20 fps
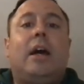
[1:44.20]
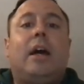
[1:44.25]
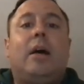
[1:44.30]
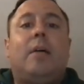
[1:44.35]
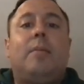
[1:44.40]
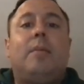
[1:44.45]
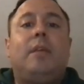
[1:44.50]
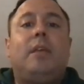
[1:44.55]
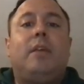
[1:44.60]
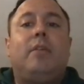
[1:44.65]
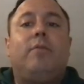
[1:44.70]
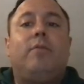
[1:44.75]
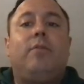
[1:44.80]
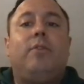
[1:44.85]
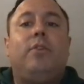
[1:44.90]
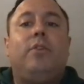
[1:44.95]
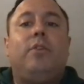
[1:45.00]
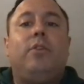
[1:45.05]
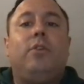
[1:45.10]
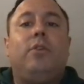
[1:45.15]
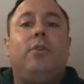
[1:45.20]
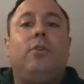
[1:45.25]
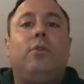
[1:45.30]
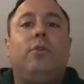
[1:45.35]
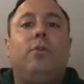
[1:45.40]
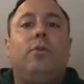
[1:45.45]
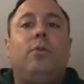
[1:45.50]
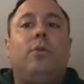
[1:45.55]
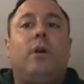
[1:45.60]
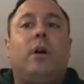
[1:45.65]
If
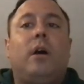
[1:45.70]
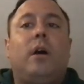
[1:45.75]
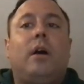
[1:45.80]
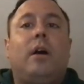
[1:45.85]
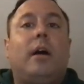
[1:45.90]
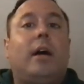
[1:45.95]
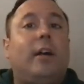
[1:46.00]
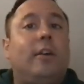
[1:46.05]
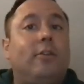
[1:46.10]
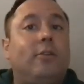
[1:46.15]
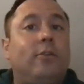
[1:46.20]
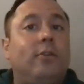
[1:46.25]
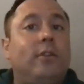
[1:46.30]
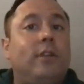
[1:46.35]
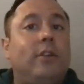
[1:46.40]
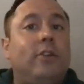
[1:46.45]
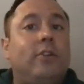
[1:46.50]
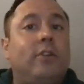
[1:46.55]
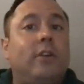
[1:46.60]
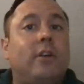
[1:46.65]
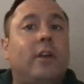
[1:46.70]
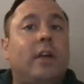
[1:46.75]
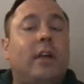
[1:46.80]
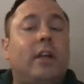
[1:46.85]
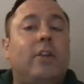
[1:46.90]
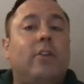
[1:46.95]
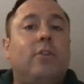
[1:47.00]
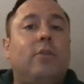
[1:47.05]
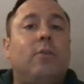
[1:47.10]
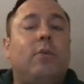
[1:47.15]
you are a high school teacher
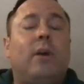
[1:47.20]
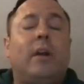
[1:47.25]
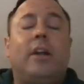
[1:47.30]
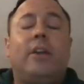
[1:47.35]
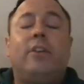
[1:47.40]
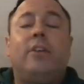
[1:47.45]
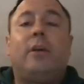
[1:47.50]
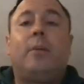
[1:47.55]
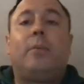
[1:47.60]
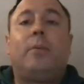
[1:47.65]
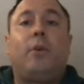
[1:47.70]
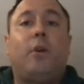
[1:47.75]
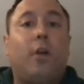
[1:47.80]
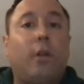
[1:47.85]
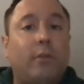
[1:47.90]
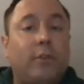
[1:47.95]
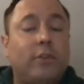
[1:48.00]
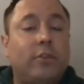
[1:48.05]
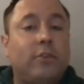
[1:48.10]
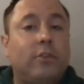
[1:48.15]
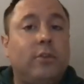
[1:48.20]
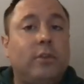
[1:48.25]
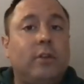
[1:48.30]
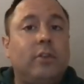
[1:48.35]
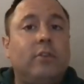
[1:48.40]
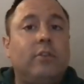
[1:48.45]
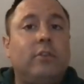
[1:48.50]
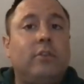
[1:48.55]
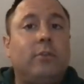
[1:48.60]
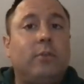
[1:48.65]
and you want to dump all of your
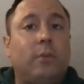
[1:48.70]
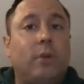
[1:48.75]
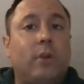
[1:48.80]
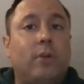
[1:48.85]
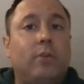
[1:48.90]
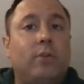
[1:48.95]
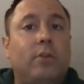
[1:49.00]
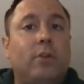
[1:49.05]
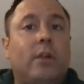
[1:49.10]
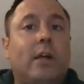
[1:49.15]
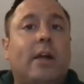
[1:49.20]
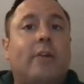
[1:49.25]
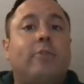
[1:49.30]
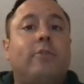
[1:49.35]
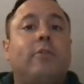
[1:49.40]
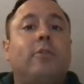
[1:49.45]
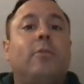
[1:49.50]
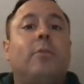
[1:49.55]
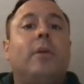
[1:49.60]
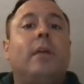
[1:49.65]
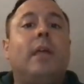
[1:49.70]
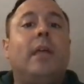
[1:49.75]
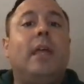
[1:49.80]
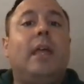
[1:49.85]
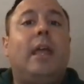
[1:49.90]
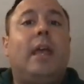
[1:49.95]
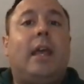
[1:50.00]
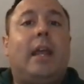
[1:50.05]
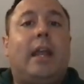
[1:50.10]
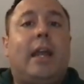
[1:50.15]
students into one Google Classroom
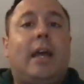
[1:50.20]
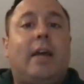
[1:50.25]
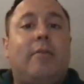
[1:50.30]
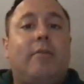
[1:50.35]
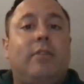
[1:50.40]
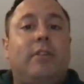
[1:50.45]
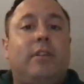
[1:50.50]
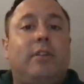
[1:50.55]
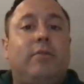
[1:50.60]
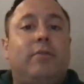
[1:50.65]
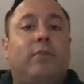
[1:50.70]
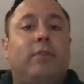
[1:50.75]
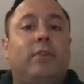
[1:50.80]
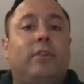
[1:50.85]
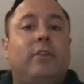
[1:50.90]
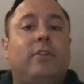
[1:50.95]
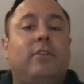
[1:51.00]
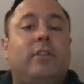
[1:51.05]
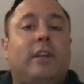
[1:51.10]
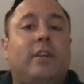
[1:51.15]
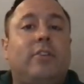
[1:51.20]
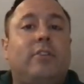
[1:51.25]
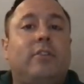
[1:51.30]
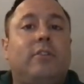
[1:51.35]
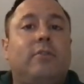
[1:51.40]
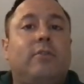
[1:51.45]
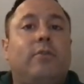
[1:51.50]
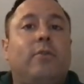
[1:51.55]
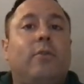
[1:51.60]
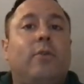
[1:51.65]
and have a different section
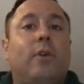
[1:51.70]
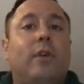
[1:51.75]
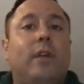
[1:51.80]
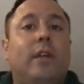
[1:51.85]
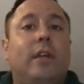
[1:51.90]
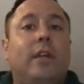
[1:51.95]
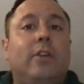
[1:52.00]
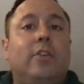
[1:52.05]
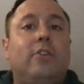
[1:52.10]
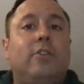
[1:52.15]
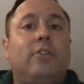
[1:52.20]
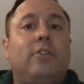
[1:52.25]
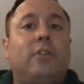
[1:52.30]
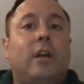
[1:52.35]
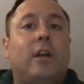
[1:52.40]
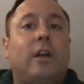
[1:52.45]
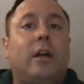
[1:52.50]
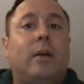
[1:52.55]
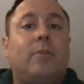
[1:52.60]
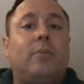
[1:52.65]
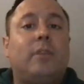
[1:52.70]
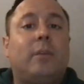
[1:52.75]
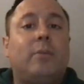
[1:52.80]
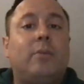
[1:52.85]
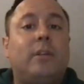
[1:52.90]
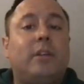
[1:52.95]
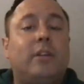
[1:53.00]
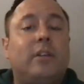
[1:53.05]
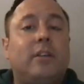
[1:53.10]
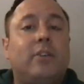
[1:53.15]
for each
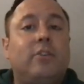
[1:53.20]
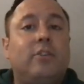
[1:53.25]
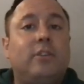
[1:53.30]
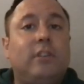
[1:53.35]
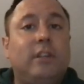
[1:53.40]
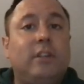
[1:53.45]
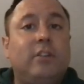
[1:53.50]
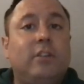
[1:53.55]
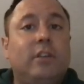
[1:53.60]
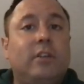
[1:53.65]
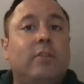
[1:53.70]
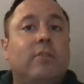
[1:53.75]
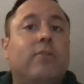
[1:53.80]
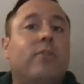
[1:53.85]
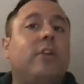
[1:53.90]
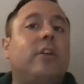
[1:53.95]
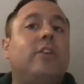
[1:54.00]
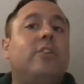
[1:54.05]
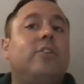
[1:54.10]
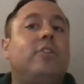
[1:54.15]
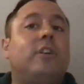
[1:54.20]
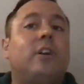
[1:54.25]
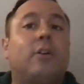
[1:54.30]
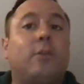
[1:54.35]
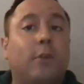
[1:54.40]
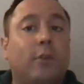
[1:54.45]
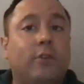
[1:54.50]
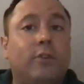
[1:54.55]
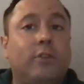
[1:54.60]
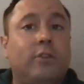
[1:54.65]
subject that you're teaching, or for each
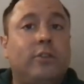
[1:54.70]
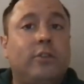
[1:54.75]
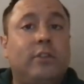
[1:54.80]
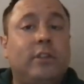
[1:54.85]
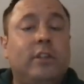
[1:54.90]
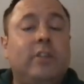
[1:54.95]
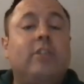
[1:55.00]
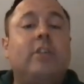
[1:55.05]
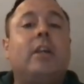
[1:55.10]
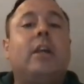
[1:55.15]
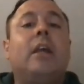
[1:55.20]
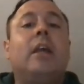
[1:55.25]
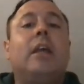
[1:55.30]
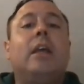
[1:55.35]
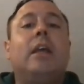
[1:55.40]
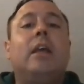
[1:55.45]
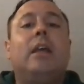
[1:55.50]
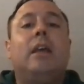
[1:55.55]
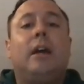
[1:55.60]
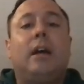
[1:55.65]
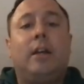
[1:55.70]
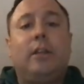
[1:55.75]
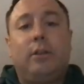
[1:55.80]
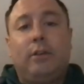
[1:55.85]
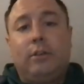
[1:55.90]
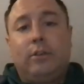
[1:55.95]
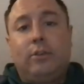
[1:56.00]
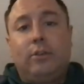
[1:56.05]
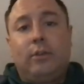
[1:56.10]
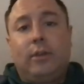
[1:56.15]
course that you're teaching, you
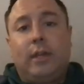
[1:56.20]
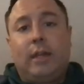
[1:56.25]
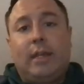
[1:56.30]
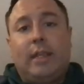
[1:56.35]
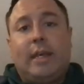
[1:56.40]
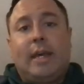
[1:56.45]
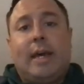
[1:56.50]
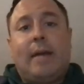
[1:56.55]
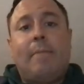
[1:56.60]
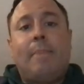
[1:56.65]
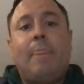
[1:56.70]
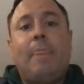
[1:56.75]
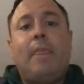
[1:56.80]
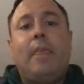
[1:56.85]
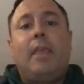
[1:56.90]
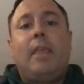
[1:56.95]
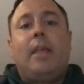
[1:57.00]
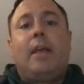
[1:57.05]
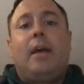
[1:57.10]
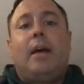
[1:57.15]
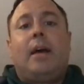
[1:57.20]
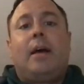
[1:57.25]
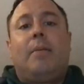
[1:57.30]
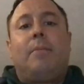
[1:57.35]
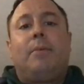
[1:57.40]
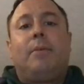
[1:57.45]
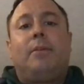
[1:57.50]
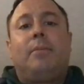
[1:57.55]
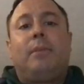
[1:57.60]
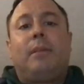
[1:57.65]
can do it like that.
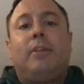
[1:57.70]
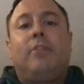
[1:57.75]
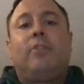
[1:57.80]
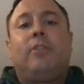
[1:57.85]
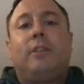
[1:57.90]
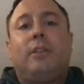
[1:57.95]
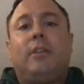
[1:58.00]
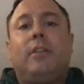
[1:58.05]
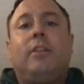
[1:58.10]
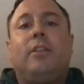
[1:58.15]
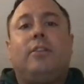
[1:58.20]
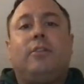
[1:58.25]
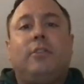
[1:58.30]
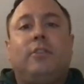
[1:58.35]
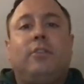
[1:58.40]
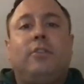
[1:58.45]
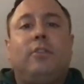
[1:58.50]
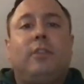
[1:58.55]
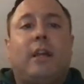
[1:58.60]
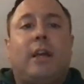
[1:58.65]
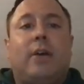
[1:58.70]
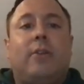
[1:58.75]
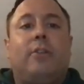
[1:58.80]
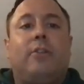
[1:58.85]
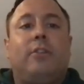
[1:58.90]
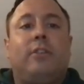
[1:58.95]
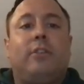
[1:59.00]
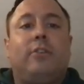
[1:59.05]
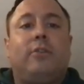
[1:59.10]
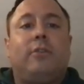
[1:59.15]
But basically, this is how the
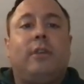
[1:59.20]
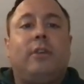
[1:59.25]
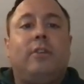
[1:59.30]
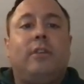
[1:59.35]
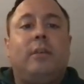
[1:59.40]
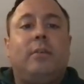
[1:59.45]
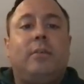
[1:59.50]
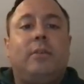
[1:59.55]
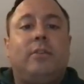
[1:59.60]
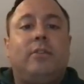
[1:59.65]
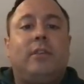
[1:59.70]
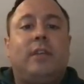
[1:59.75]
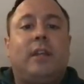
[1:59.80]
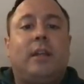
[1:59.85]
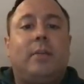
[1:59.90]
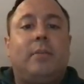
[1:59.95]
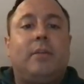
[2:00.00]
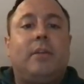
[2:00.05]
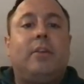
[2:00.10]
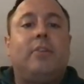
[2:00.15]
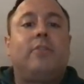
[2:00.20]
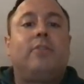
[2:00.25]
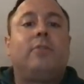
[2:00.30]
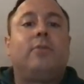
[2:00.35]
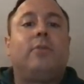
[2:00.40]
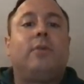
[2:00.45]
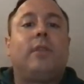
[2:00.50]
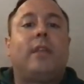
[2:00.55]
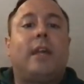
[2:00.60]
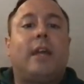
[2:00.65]
6th grade team has set up this,
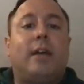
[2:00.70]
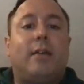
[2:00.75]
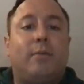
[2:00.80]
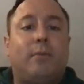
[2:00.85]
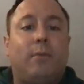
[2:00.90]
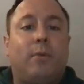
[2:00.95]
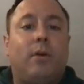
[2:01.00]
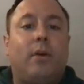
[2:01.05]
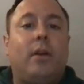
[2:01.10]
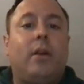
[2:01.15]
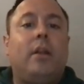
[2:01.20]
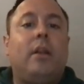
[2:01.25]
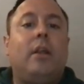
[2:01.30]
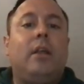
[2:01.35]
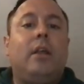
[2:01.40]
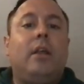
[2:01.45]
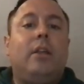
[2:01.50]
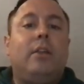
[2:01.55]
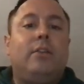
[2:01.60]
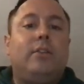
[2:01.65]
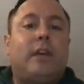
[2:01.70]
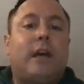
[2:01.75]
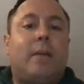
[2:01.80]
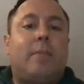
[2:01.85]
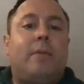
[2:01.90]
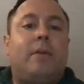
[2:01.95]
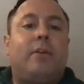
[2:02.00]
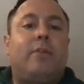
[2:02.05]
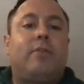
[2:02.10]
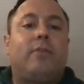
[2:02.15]
where they have one
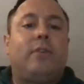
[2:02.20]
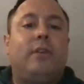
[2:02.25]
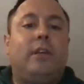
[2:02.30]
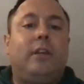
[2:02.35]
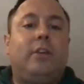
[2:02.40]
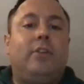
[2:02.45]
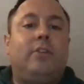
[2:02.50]
topic for each